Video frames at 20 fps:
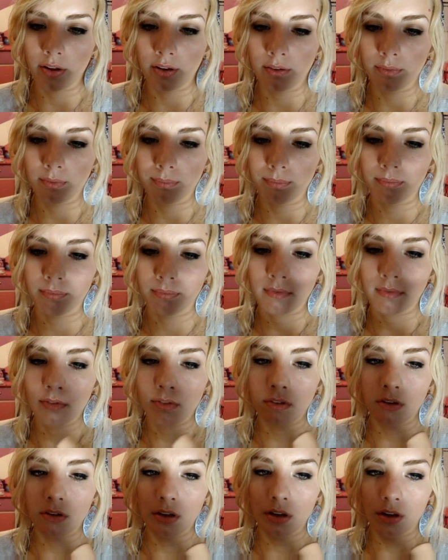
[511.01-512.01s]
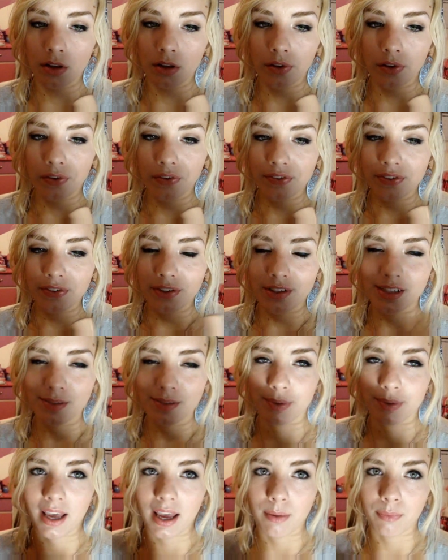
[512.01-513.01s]
and
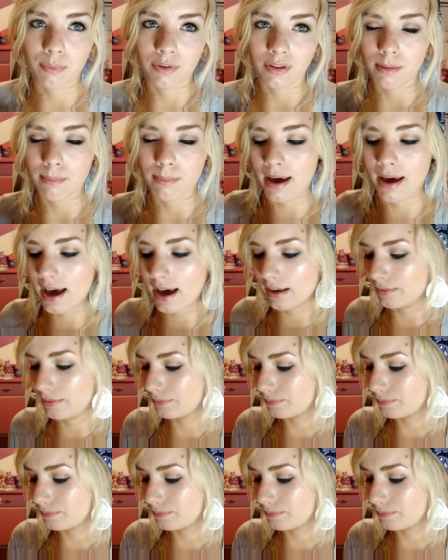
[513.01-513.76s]
just became really bad,